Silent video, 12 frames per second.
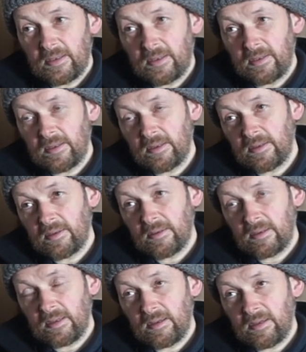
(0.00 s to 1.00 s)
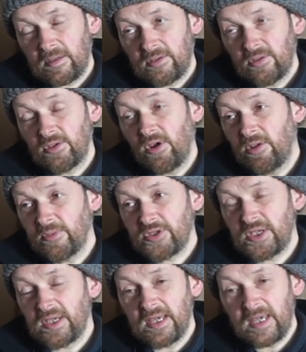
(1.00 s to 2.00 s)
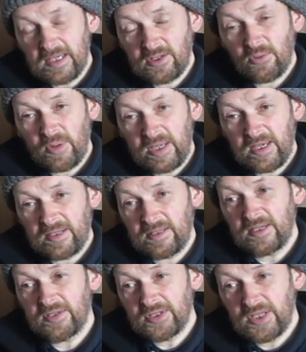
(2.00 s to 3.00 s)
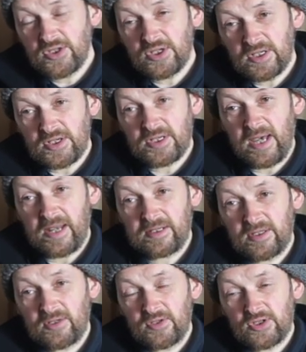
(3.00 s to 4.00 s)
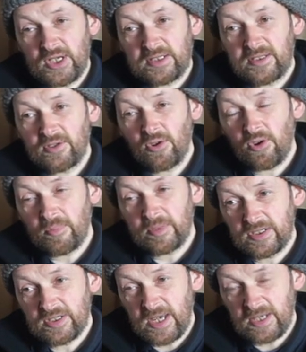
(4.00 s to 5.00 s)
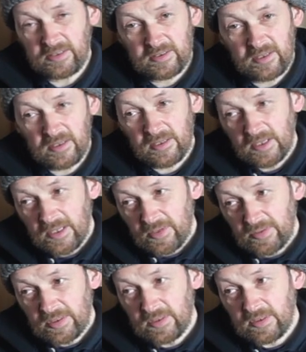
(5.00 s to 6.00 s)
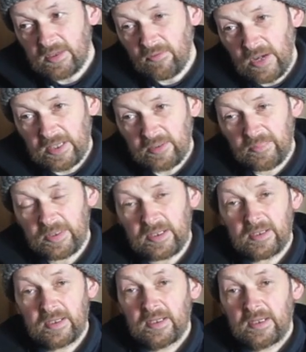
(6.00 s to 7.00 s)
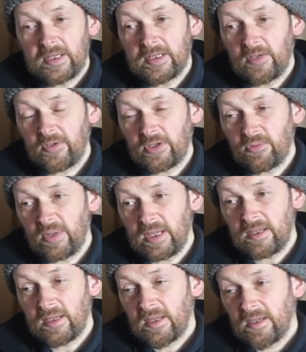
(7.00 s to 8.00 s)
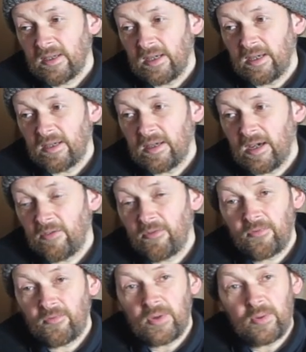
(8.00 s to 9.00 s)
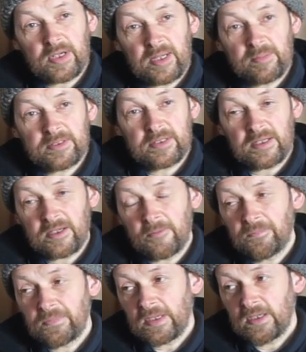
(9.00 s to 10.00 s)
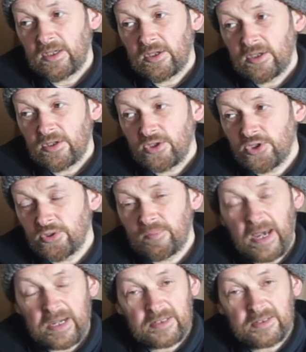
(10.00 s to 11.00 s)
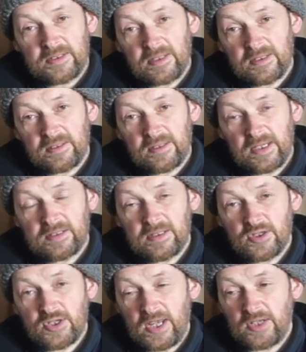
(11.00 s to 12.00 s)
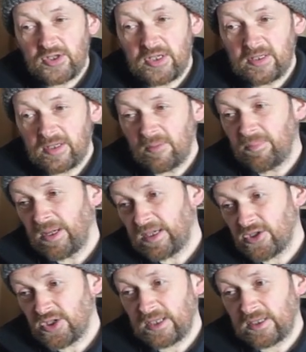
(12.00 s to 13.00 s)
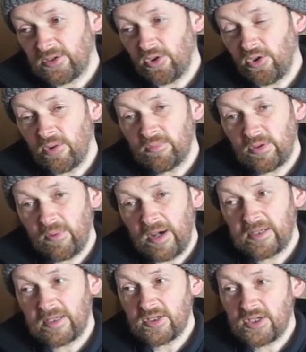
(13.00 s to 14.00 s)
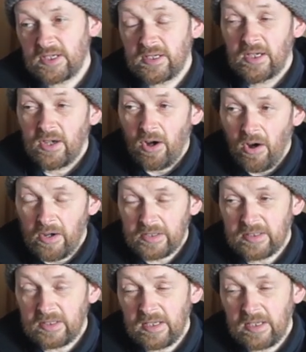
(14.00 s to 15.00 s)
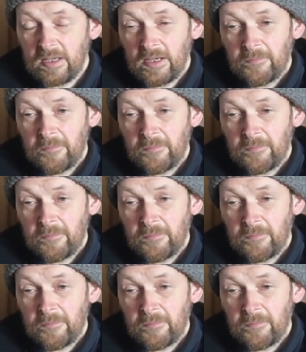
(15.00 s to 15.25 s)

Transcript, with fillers: uh, you could almost say ate away at the indigenous character of the Shetland home, started to develop in a in a different way. Uh, if we were able to shoot back into the 19th century and compare a Shetland home with one in say Orkney,